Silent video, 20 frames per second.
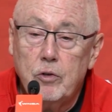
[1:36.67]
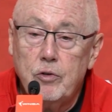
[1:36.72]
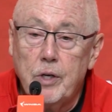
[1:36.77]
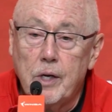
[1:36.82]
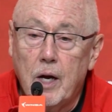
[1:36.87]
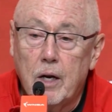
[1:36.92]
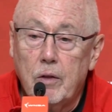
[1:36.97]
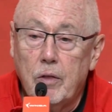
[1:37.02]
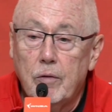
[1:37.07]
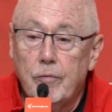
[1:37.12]
She
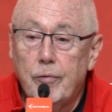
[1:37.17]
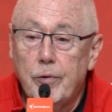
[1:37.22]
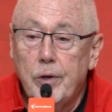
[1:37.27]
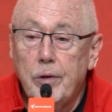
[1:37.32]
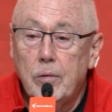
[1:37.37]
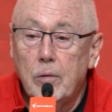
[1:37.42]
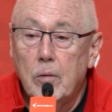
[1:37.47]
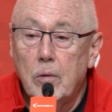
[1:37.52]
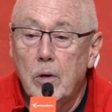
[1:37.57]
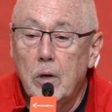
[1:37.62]
got to the free
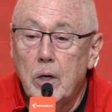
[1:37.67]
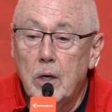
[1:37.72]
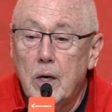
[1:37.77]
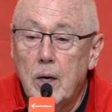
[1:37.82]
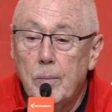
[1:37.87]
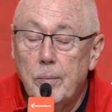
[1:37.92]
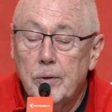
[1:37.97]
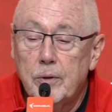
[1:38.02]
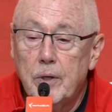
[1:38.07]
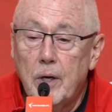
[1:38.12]
throw line a
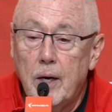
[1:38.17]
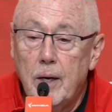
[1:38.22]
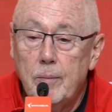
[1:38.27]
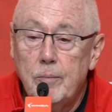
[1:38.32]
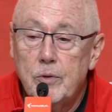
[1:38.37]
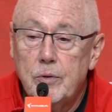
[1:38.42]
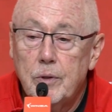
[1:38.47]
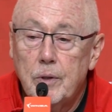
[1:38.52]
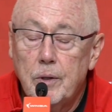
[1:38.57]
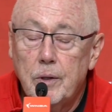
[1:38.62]
couple
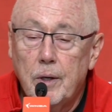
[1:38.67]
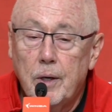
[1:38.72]
times.